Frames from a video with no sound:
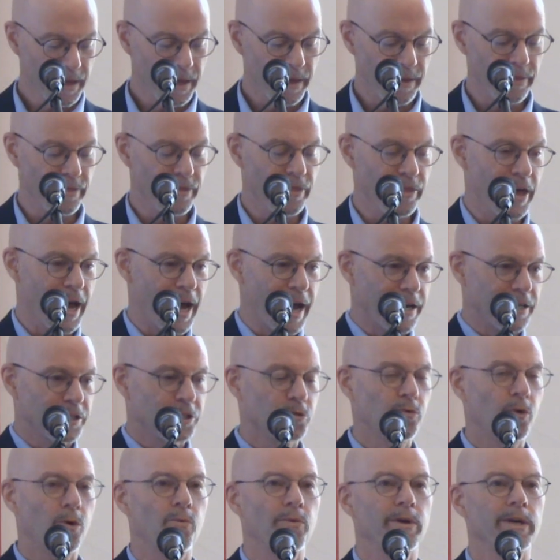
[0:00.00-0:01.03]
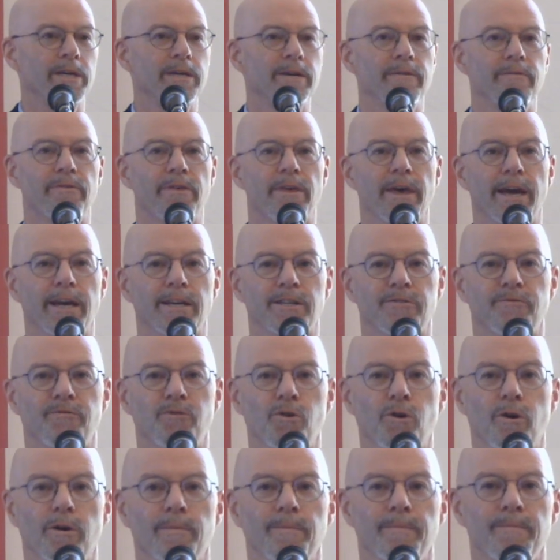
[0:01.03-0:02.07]
That is what we give thanks
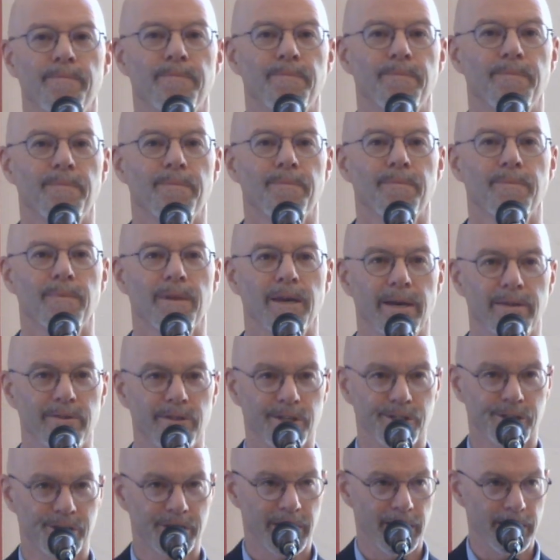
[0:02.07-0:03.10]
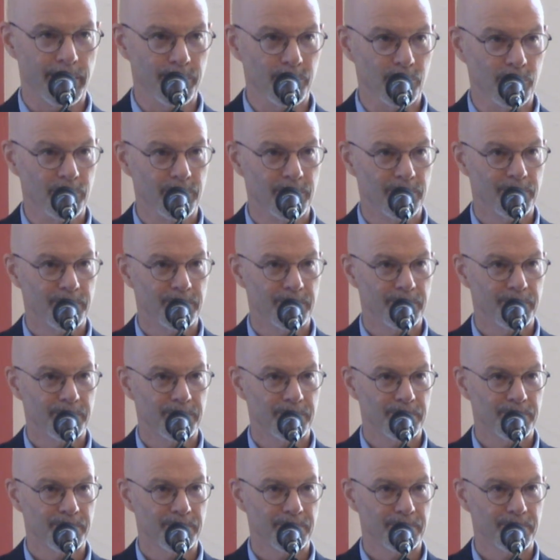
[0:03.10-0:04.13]
for at this table.
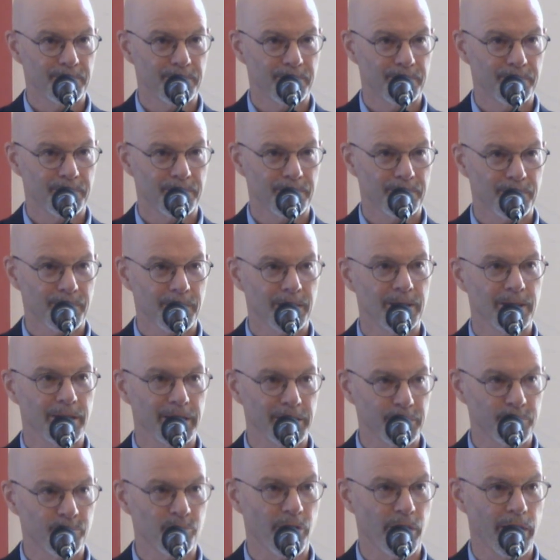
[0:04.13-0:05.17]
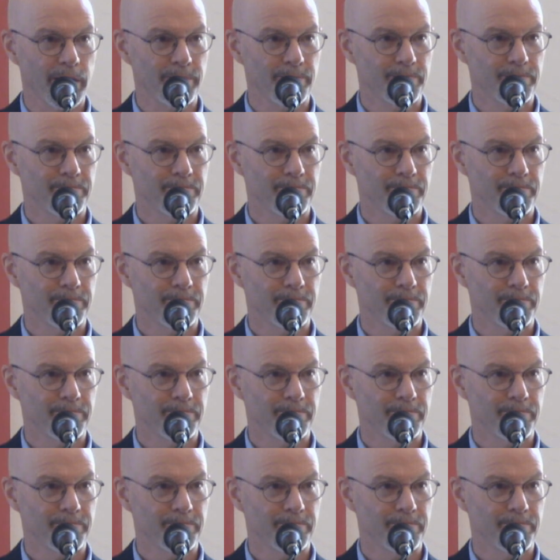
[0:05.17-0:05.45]
Let's pray.